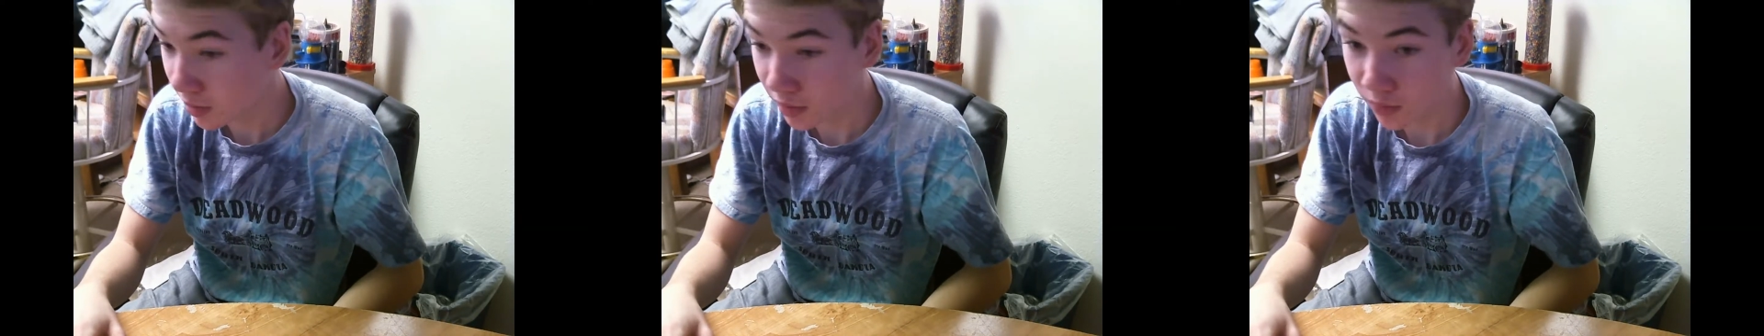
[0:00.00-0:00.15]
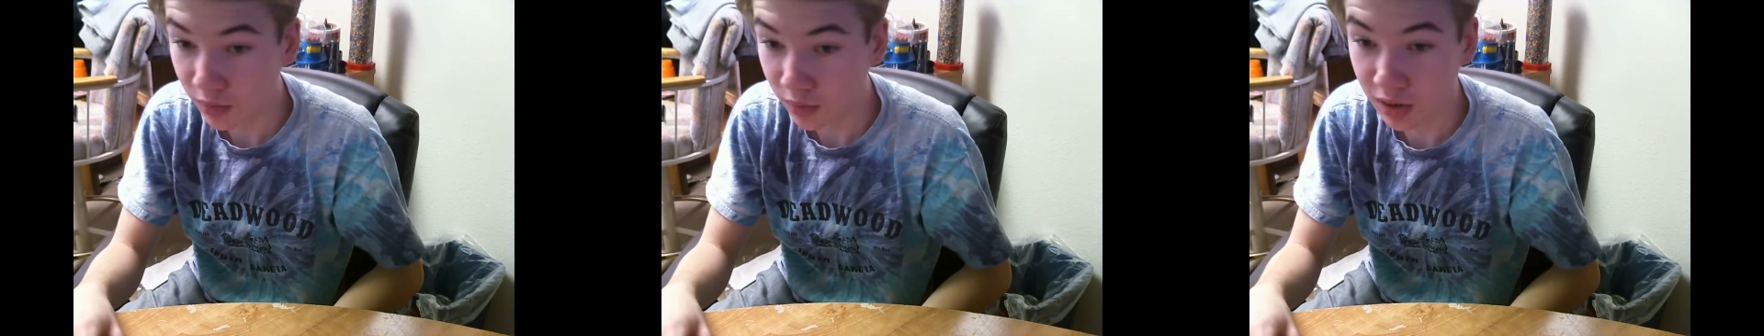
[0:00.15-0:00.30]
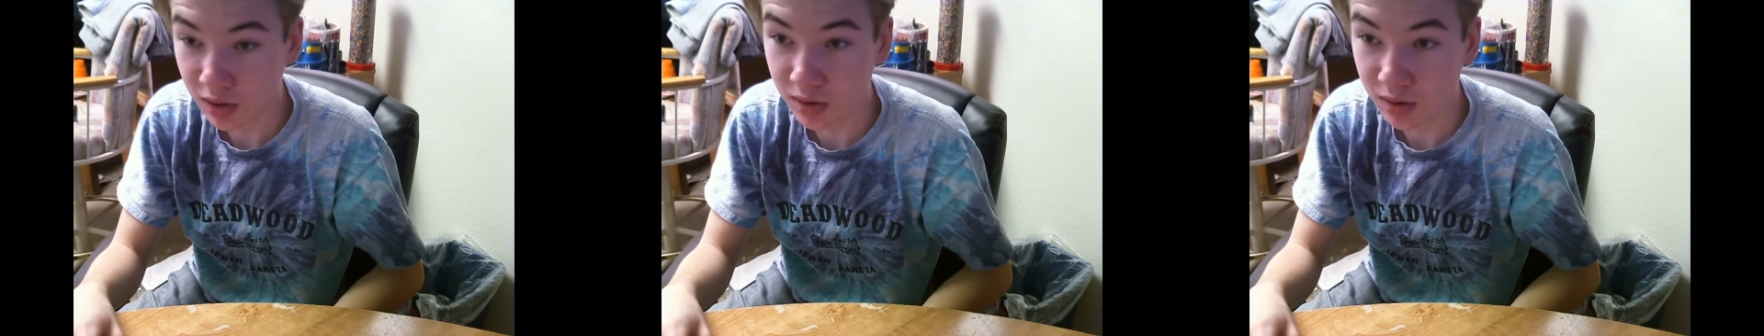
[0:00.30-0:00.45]

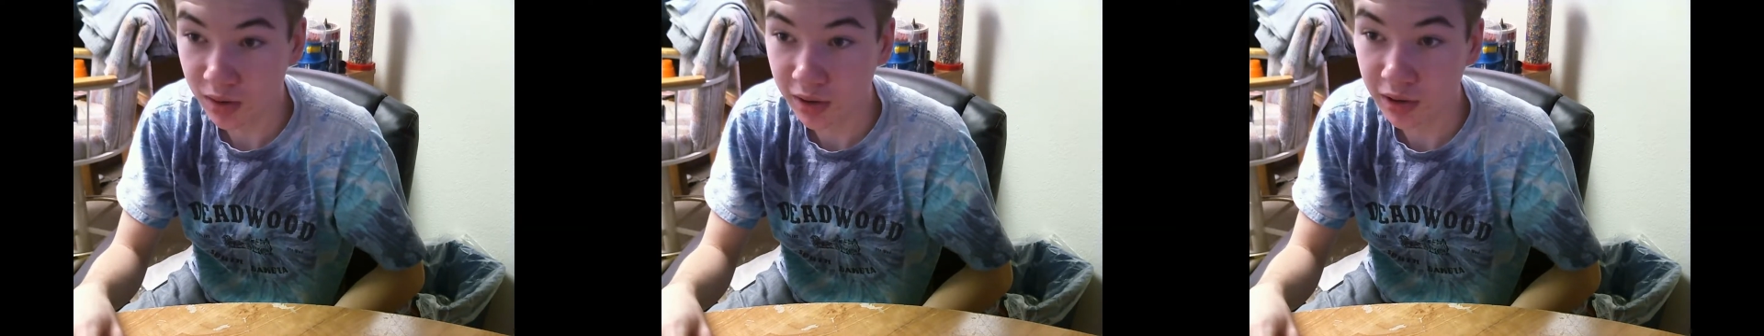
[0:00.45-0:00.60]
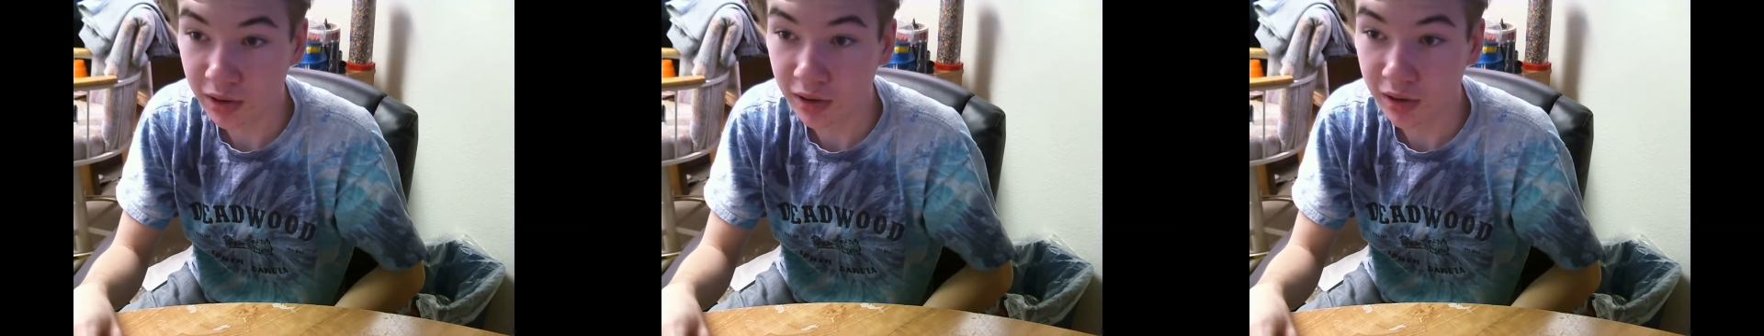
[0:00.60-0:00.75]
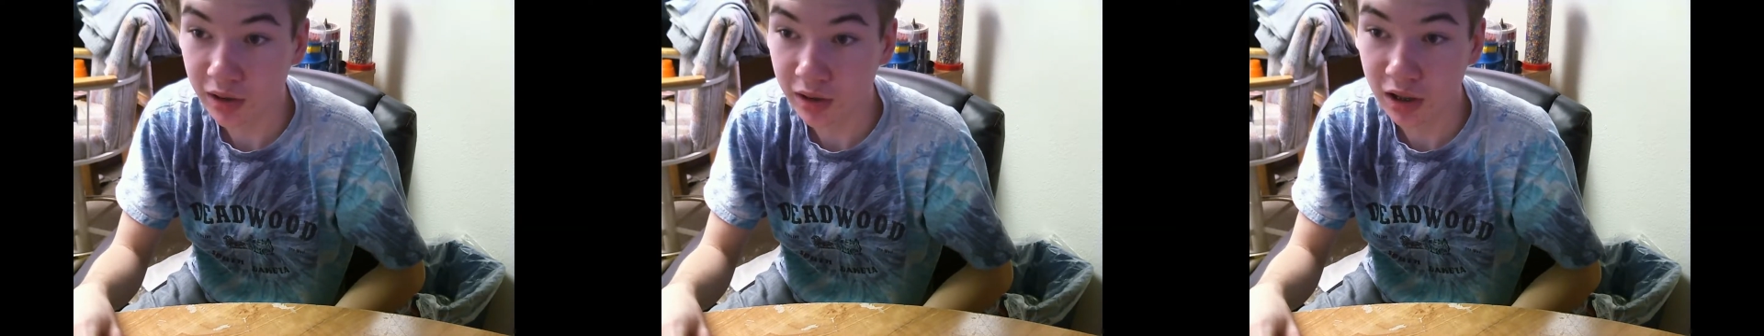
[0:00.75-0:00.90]
with the screen
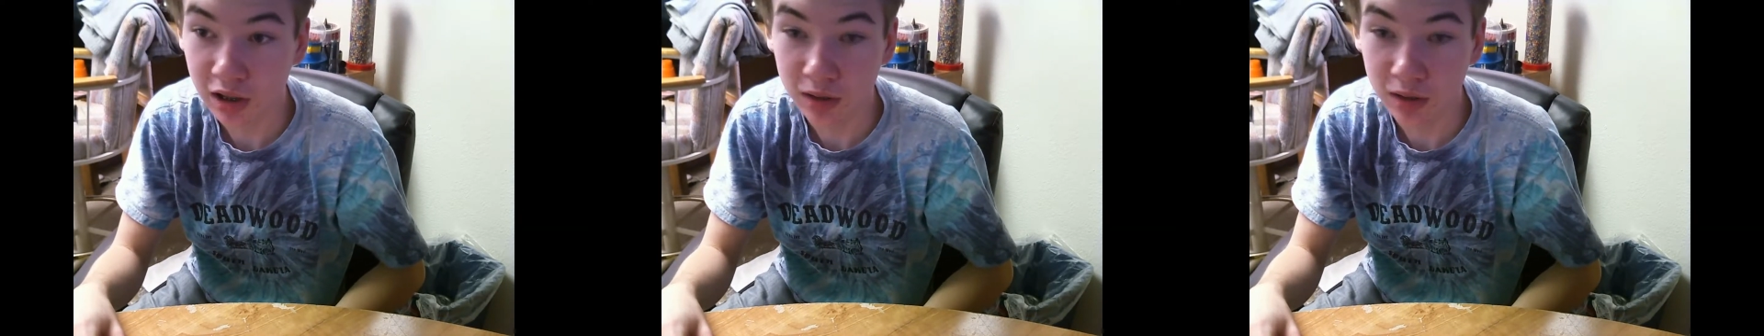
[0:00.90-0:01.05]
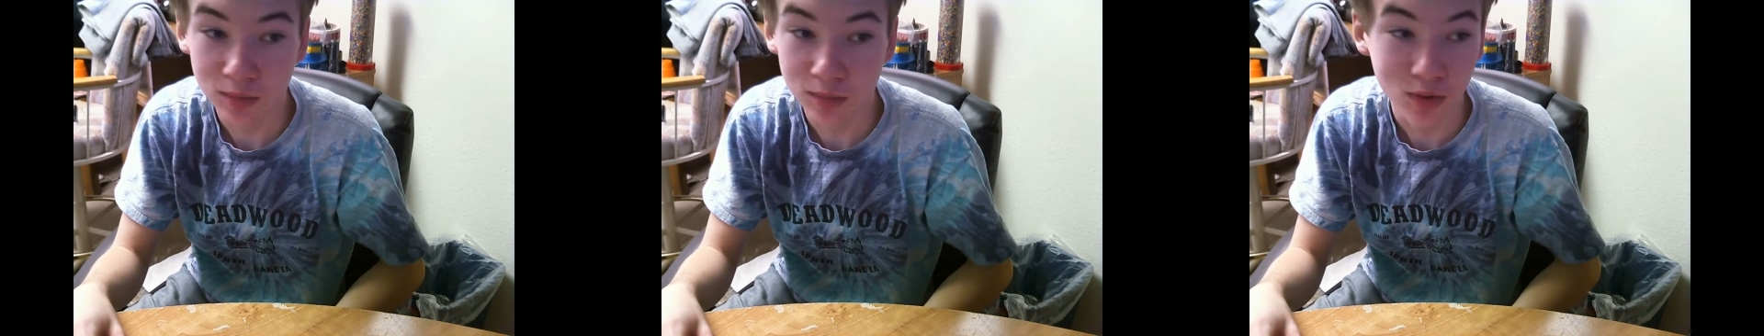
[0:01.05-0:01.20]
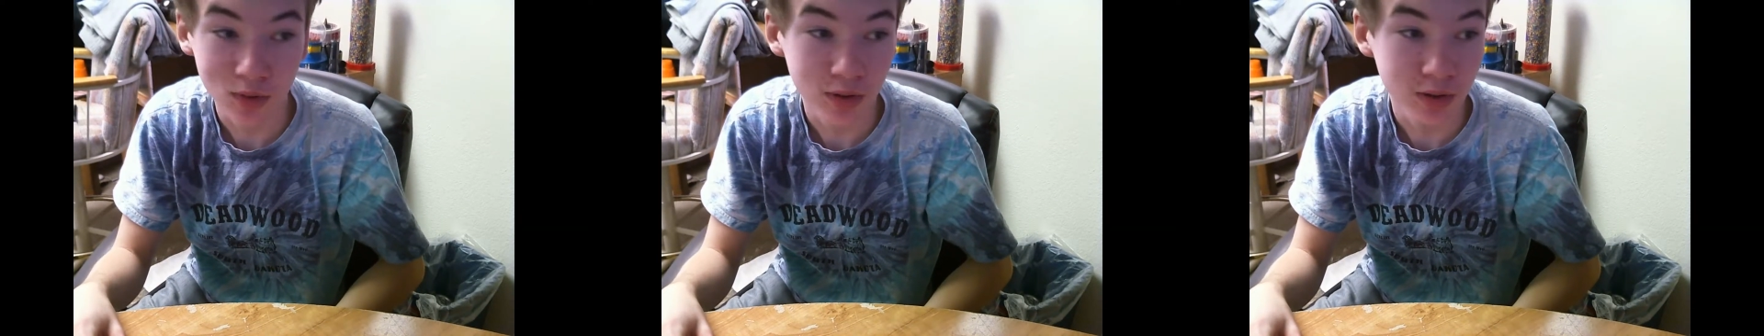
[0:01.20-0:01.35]
and a
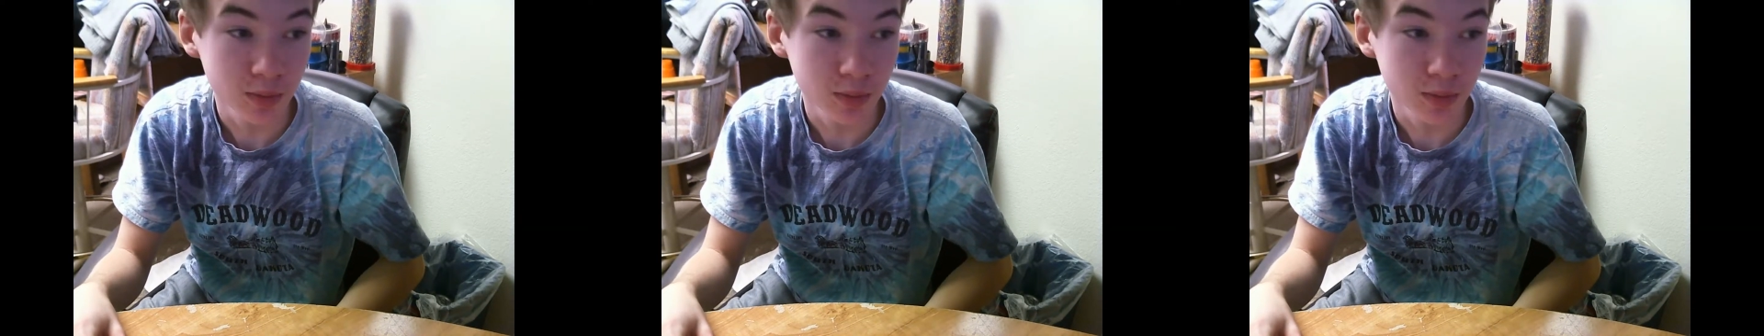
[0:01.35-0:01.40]
keyboard